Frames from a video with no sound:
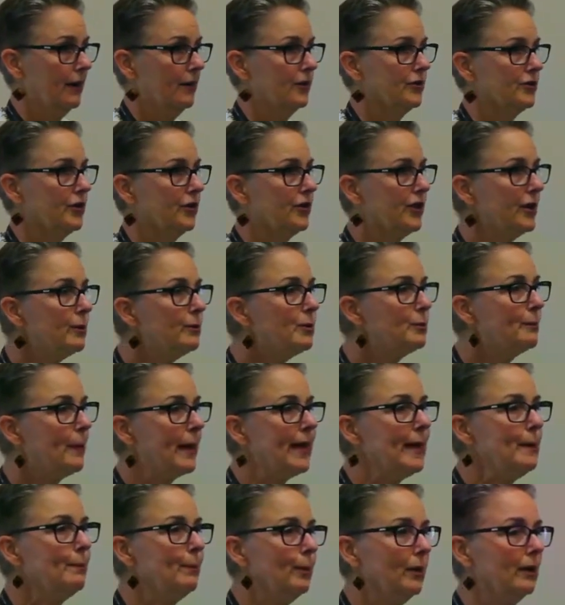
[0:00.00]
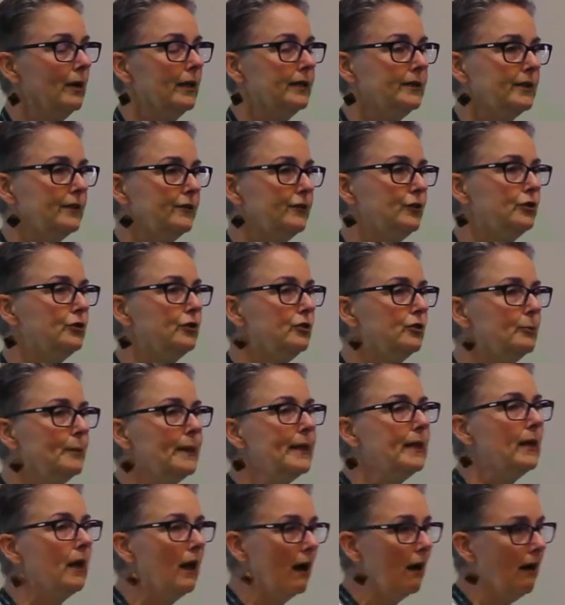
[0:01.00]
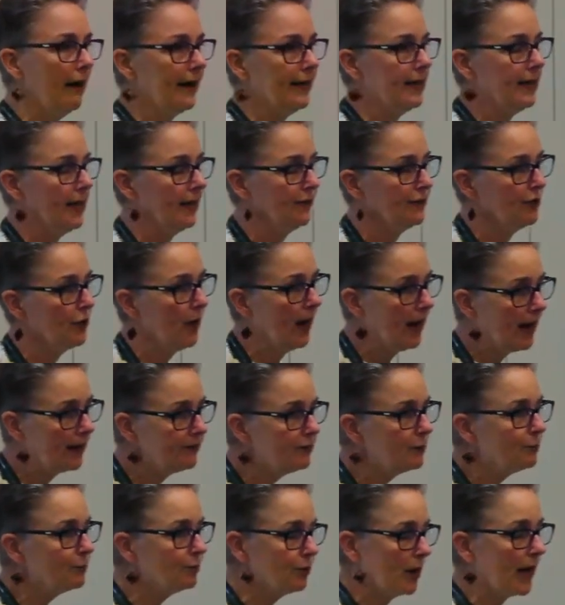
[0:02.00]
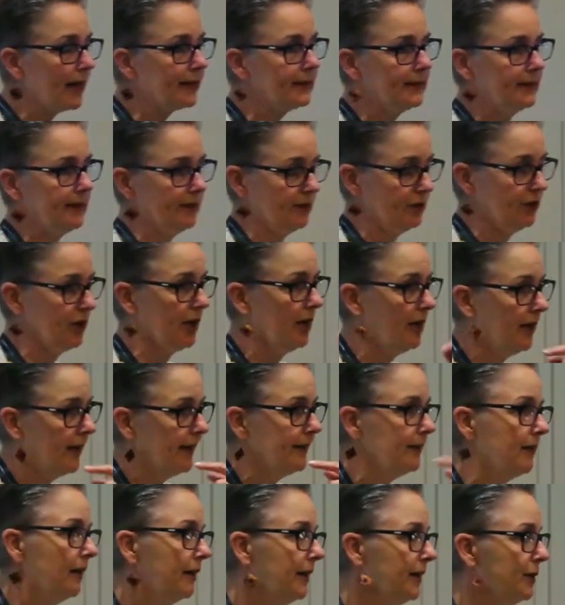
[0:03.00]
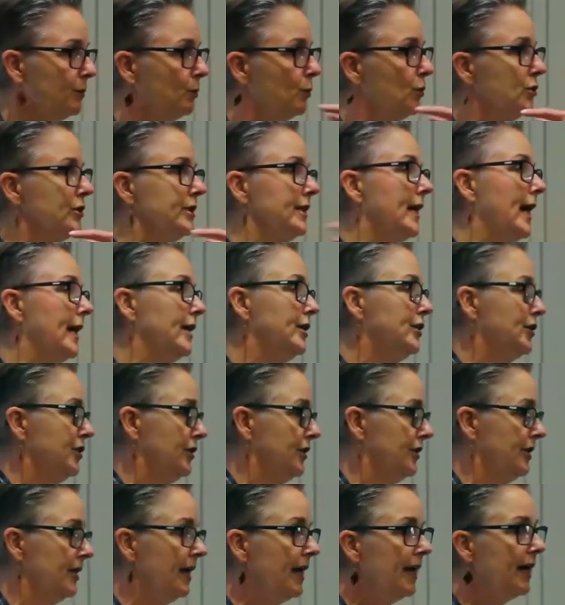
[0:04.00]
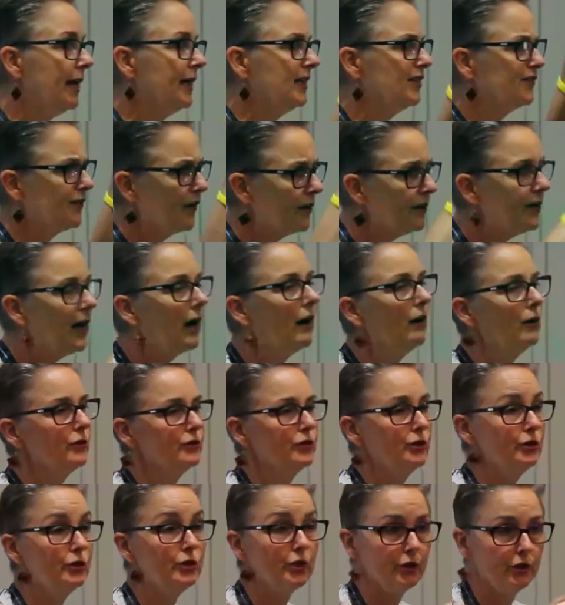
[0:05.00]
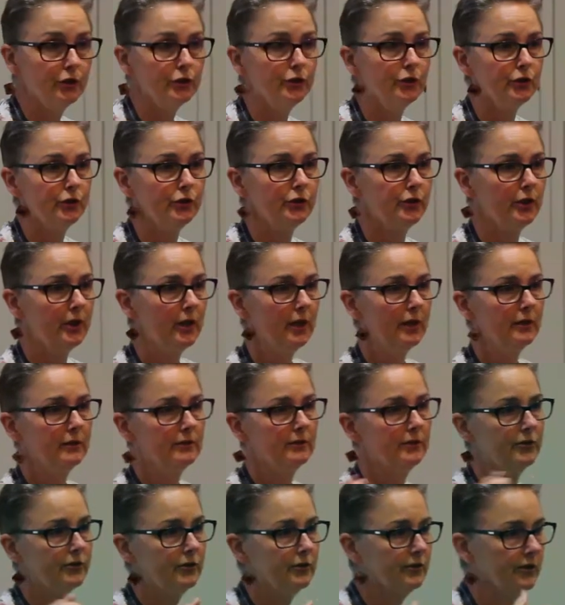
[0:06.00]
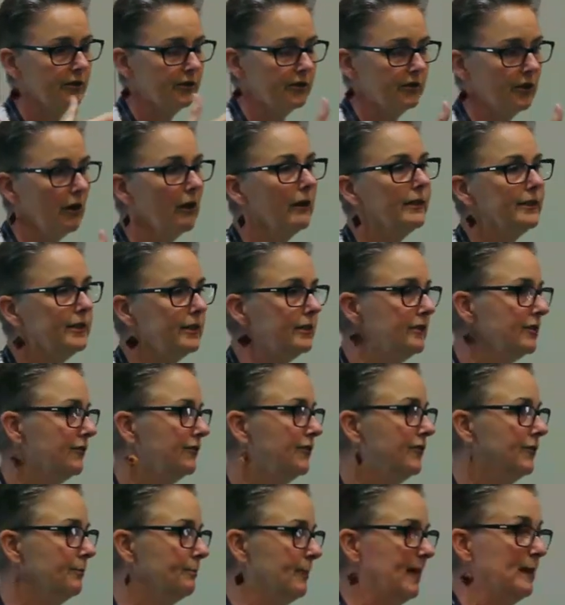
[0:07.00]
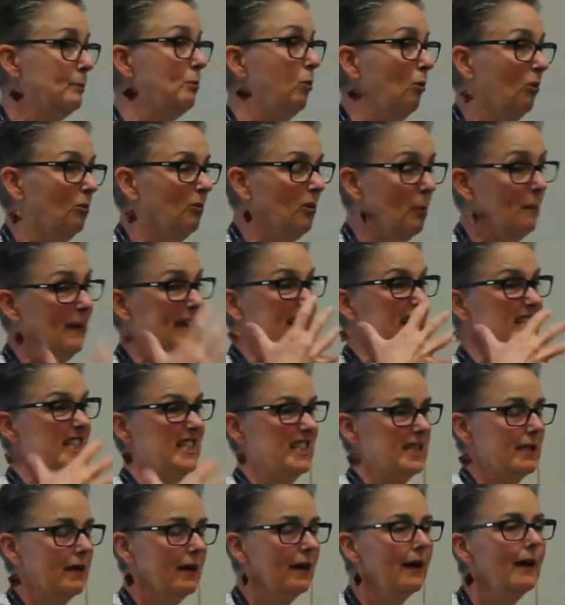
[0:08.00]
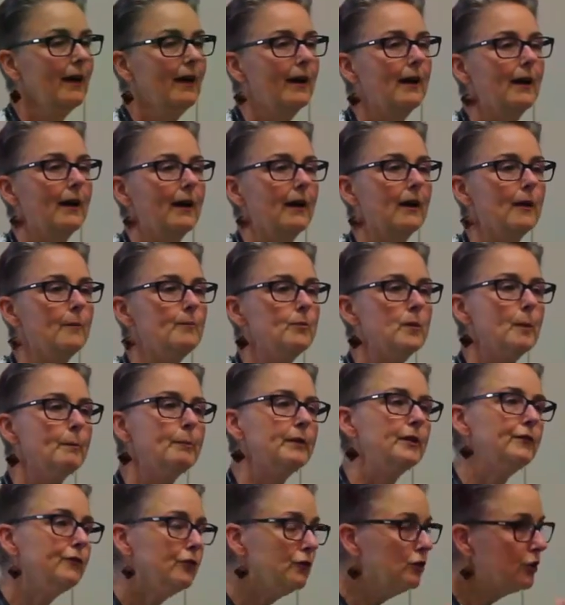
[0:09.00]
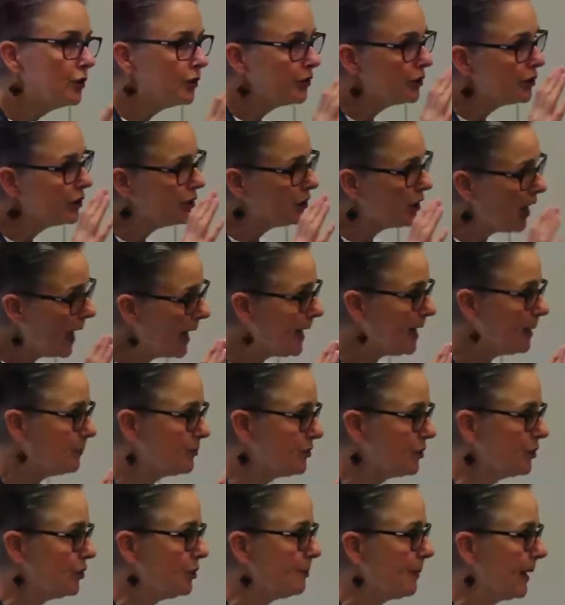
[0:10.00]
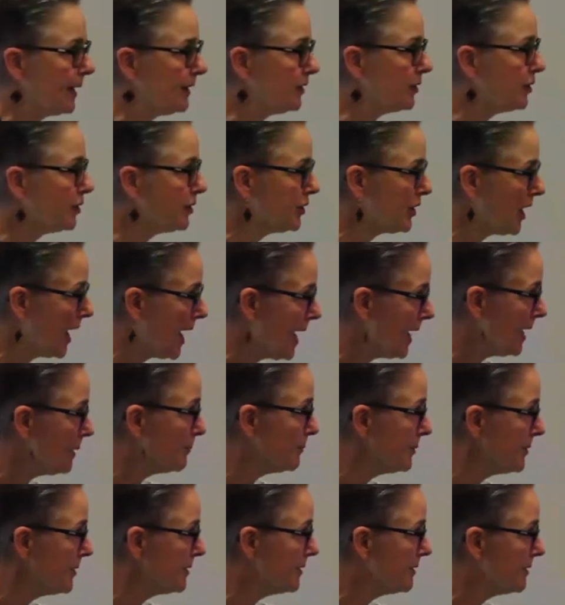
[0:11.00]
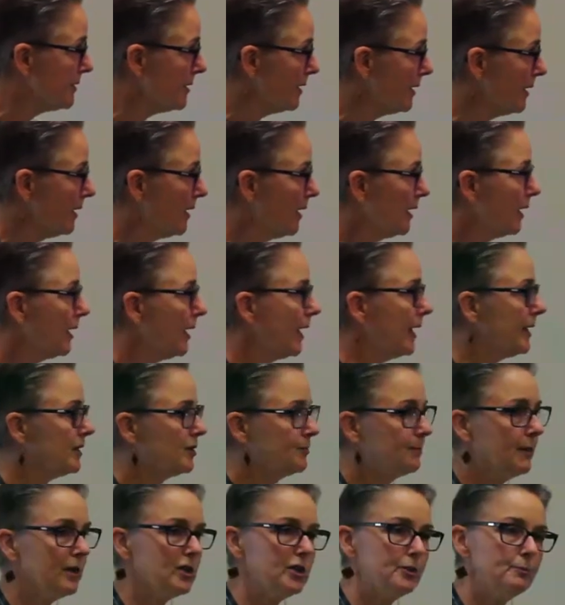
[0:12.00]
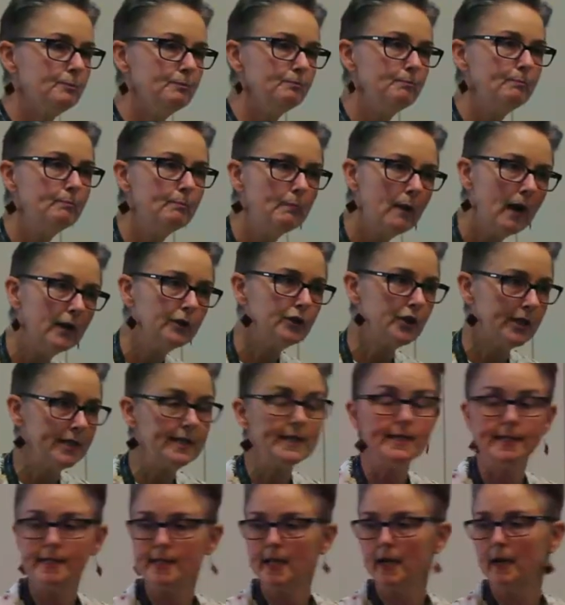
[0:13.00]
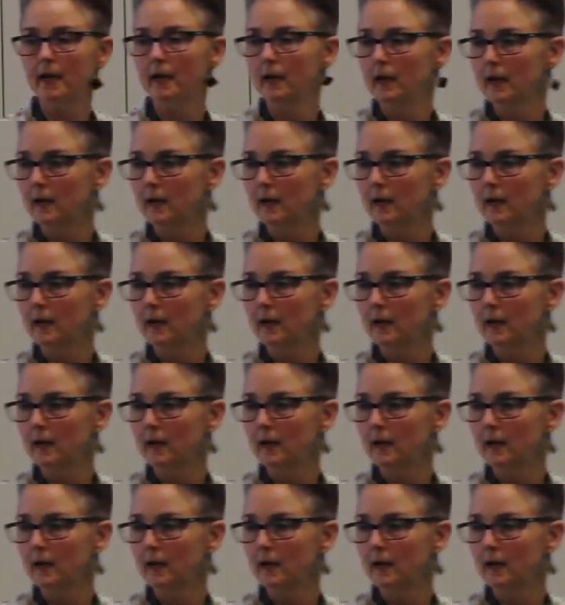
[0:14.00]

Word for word: Because the thing with people is if you do them in line, if you haven't practiced your hand-eye coordination, it's very hard to judge the, the sizes of people, the bits. Um, but if you look at the shapes and you paint the shapes, it's much, much easier.